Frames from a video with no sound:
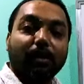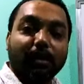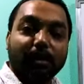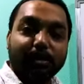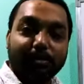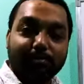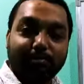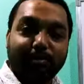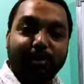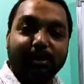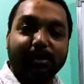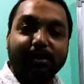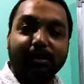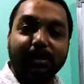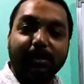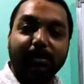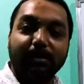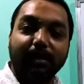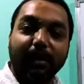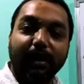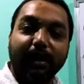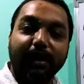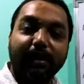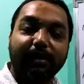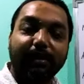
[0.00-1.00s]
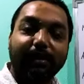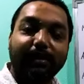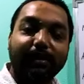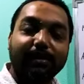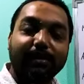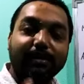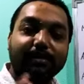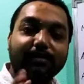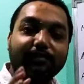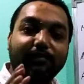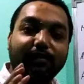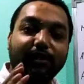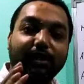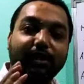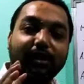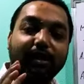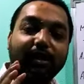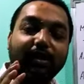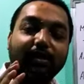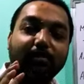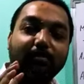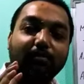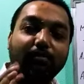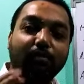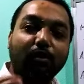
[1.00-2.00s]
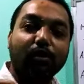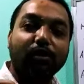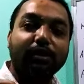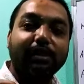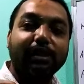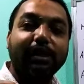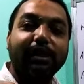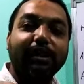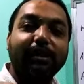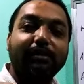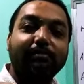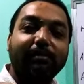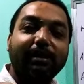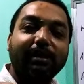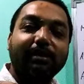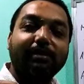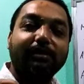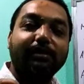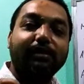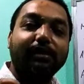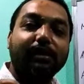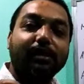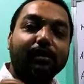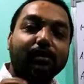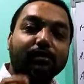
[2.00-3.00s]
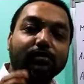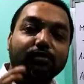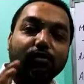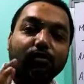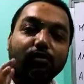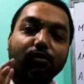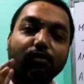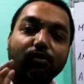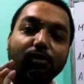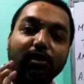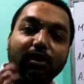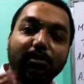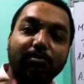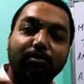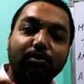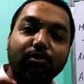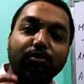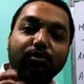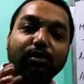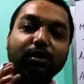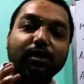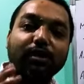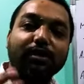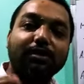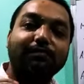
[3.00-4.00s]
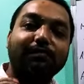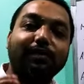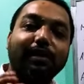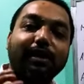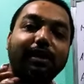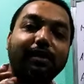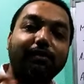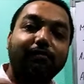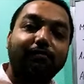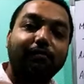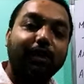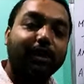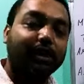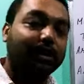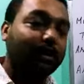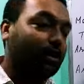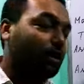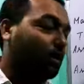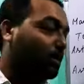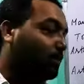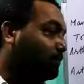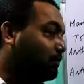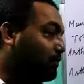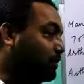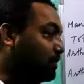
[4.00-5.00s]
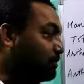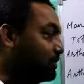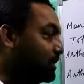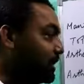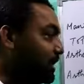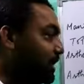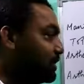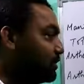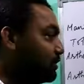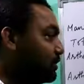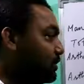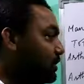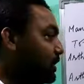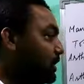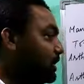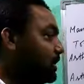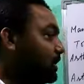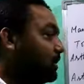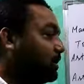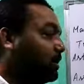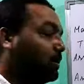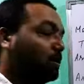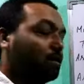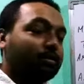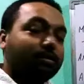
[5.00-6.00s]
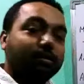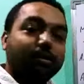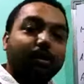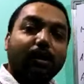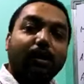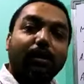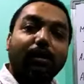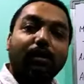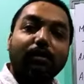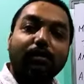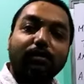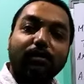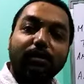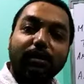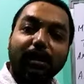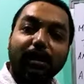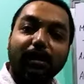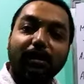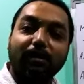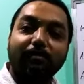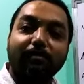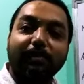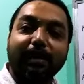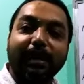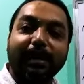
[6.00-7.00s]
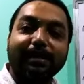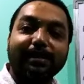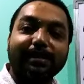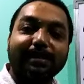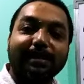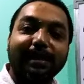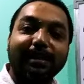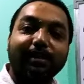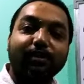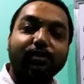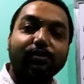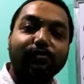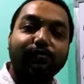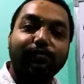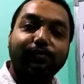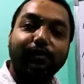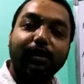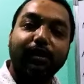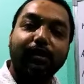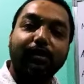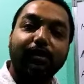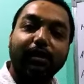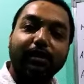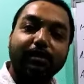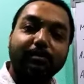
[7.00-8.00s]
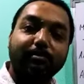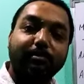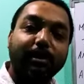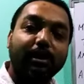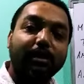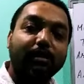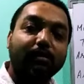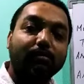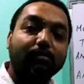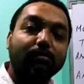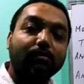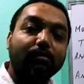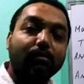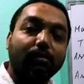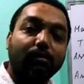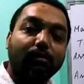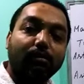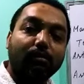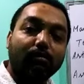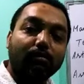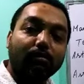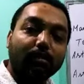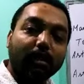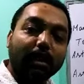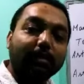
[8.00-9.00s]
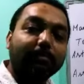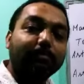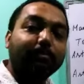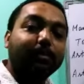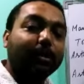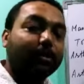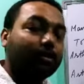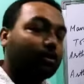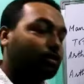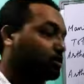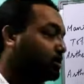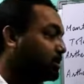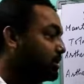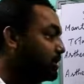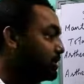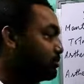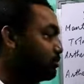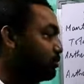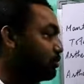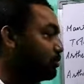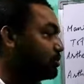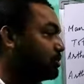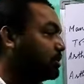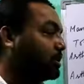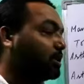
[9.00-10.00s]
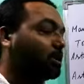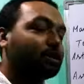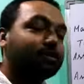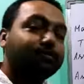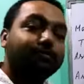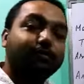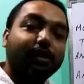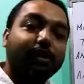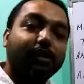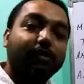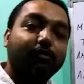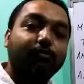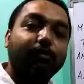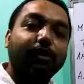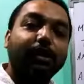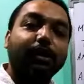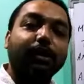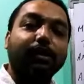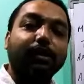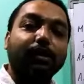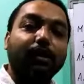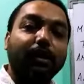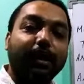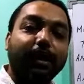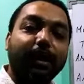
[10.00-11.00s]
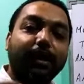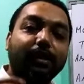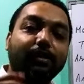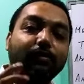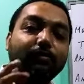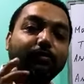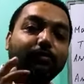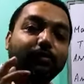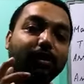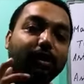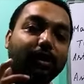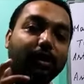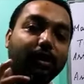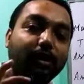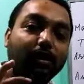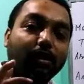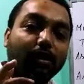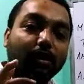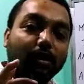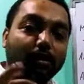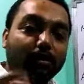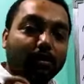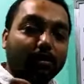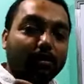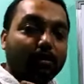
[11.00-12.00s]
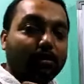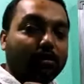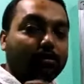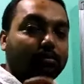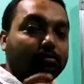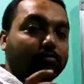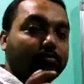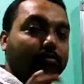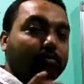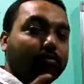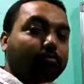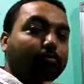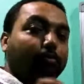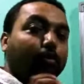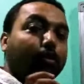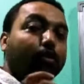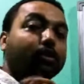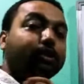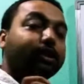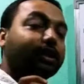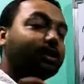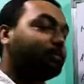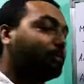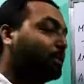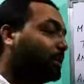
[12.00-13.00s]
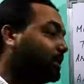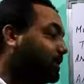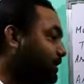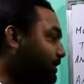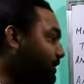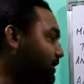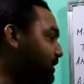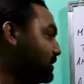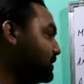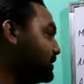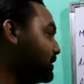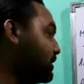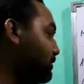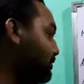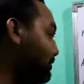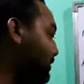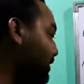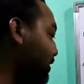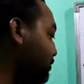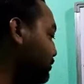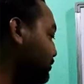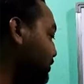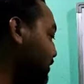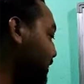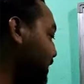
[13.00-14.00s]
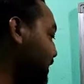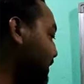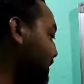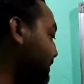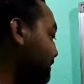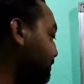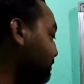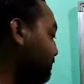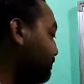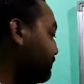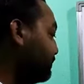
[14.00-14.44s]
is present, and it is very molten in material, so the portion is very weak. From that only the term asthenosphere has been come, because this portion is very weak and very molten materials are found there.